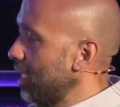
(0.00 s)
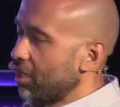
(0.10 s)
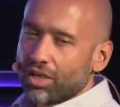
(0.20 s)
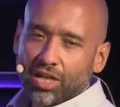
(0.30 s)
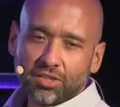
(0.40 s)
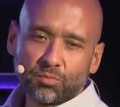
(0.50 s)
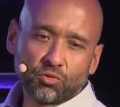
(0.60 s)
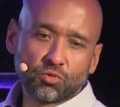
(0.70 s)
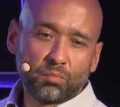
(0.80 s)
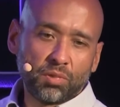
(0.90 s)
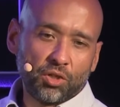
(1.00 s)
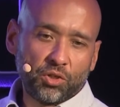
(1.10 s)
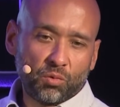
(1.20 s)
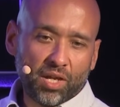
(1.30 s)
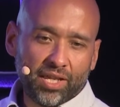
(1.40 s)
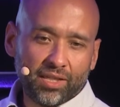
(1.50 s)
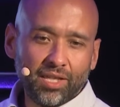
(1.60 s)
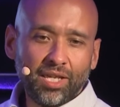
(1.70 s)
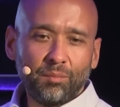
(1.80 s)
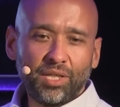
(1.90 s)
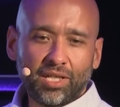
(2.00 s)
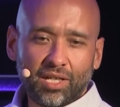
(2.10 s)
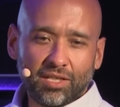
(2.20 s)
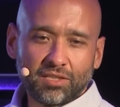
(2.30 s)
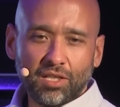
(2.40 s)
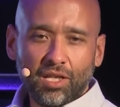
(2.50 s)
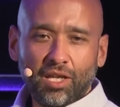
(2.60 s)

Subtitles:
that our customers were blown away because,